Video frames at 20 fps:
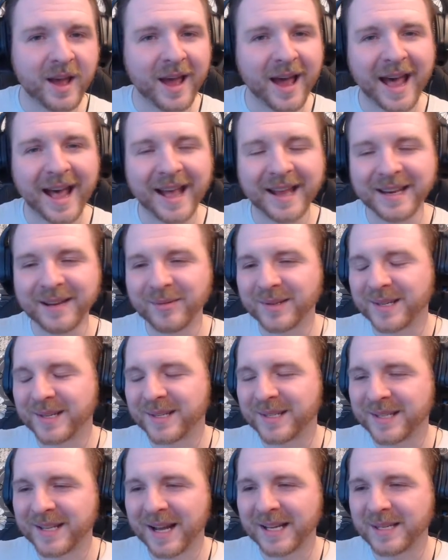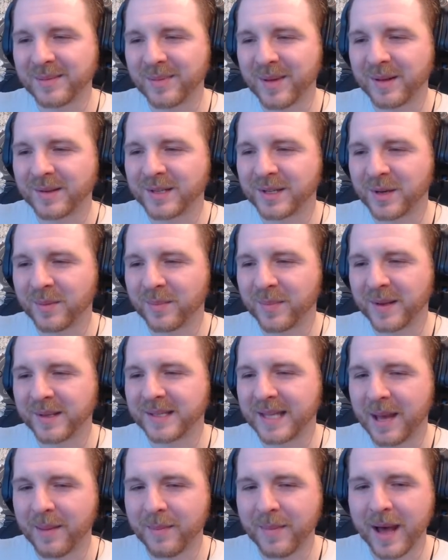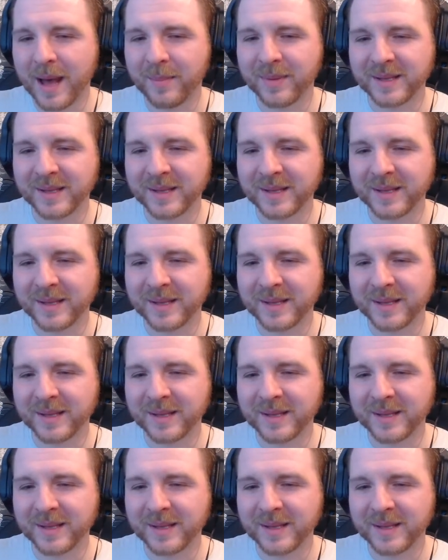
and it was just nice to be able to jump into that map.